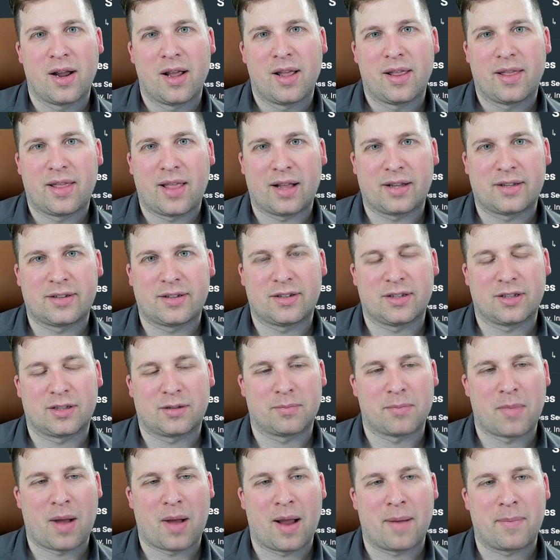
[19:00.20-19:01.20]
That's just
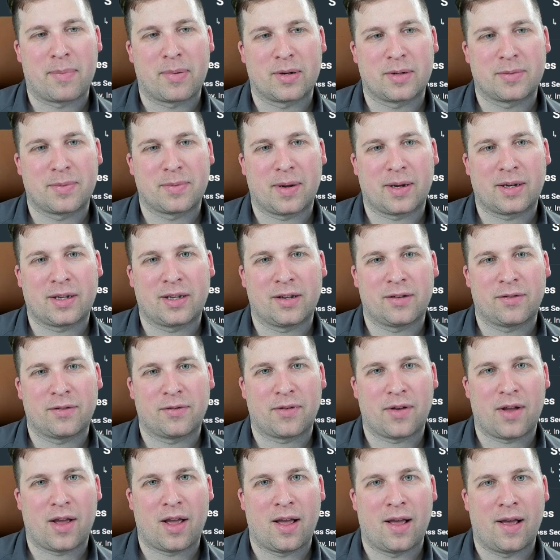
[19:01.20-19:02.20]
my perspective.
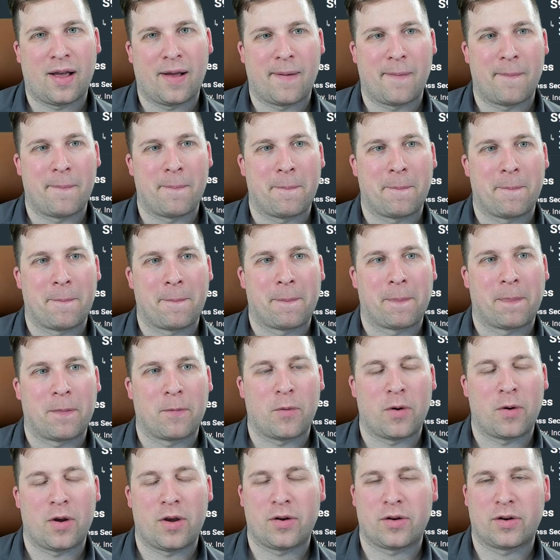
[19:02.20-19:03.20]

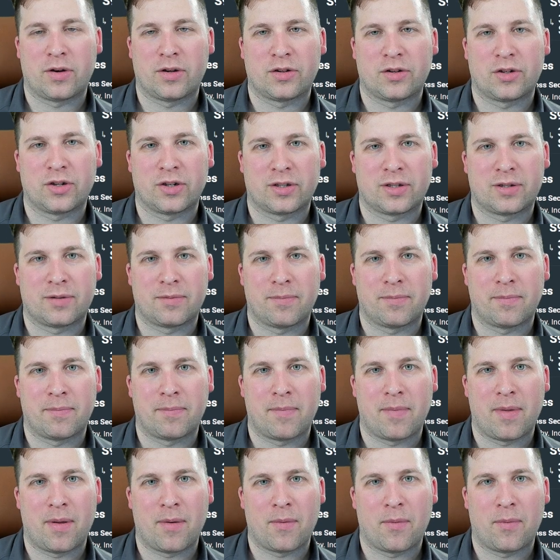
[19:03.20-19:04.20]
When you can just,
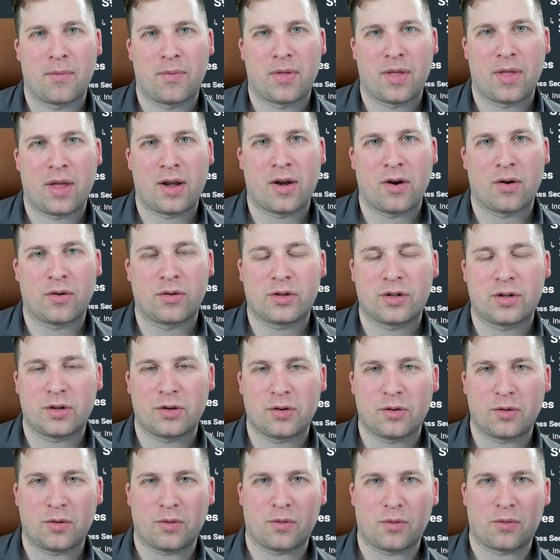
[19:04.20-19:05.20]
they don't
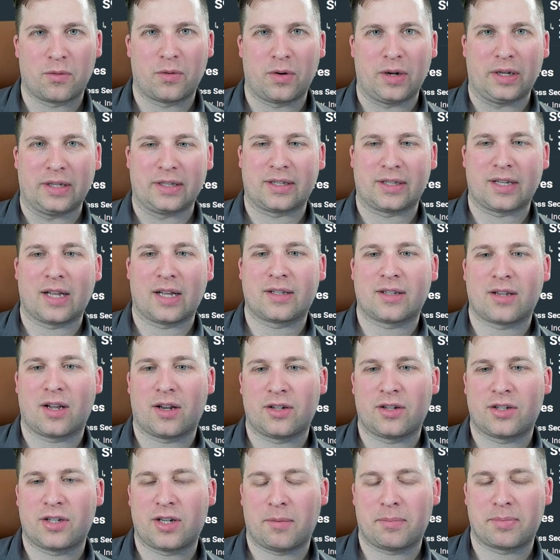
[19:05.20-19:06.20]
do resets on
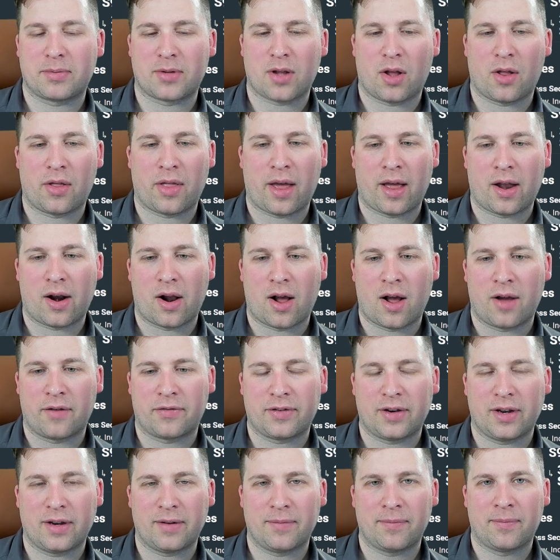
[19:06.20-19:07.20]
ships all that
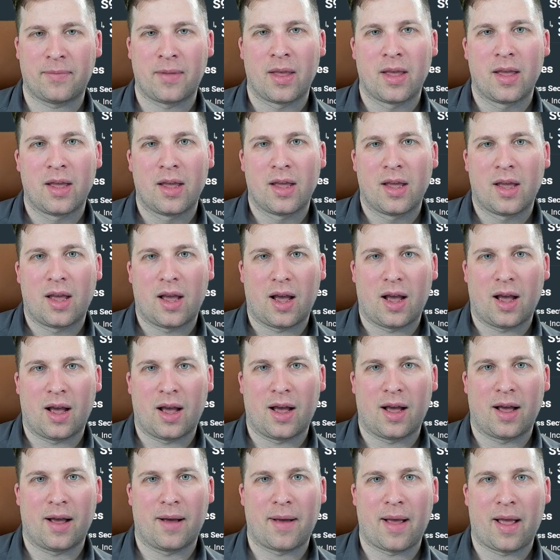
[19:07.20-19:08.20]
often,
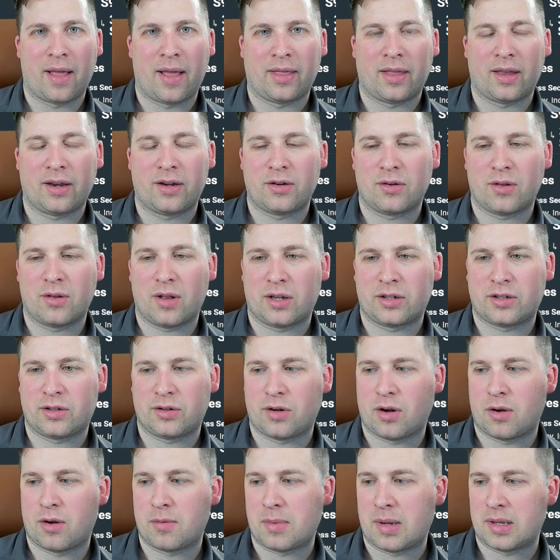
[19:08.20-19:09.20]
and they do let you
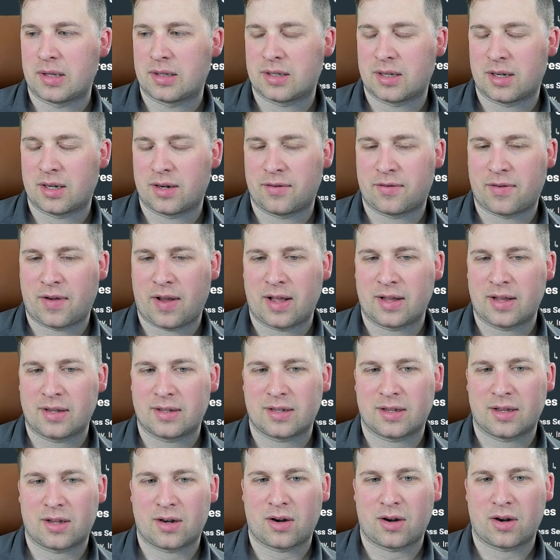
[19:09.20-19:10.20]
know months in advance.
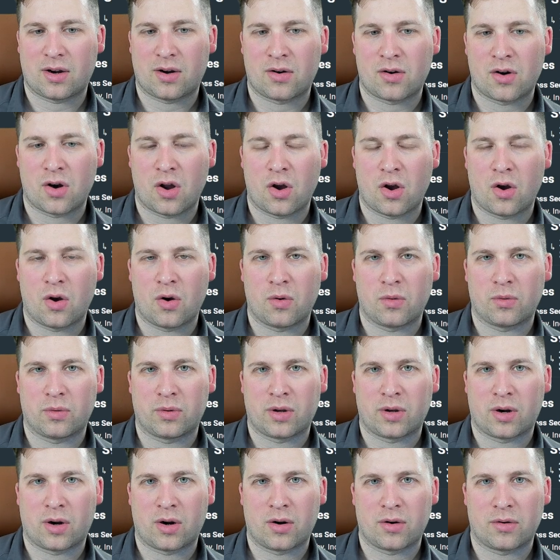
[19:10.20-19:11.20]
And there
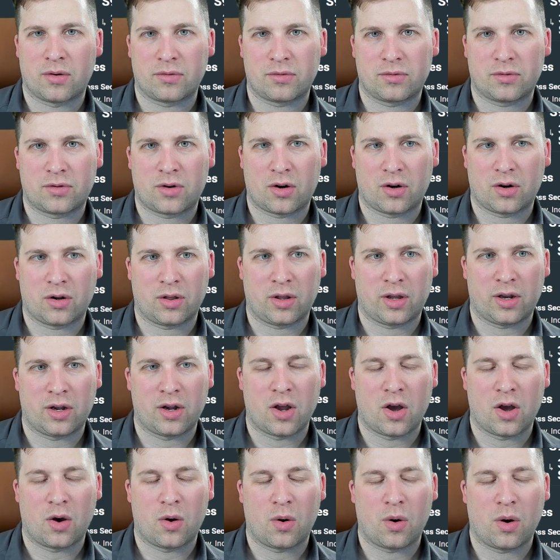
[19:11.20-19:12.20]
are currently
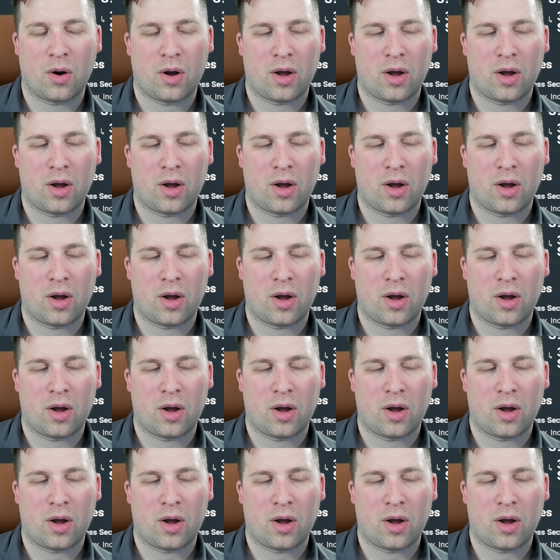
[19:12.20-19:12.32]
no